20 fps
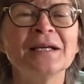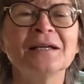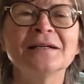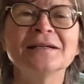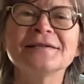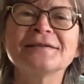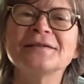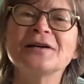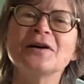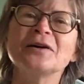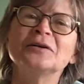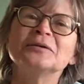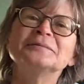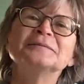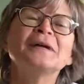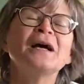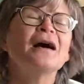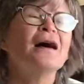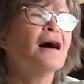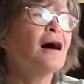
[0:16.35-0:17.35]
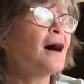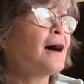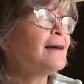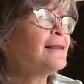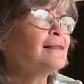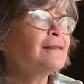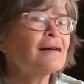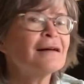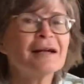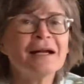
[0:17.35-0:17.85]
So I
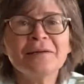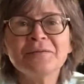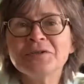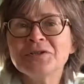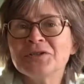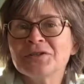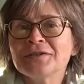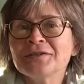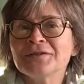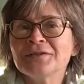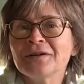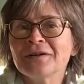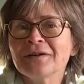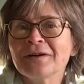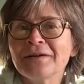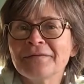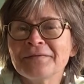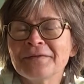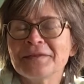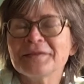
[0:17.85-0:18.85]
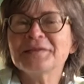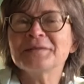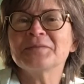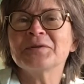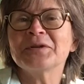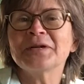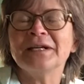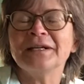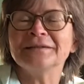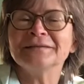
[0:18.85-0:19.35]
thought I would just start off this
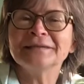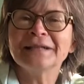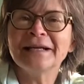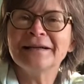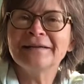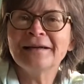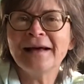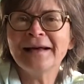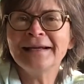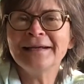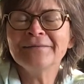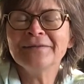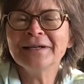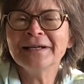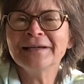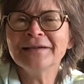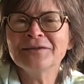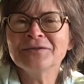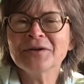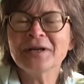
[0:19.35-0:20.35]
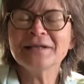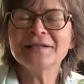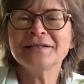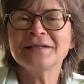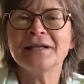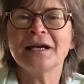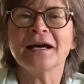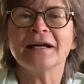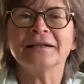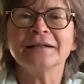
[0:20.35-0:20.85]
morning and not even get dressed
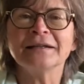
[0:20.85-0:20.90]
yet.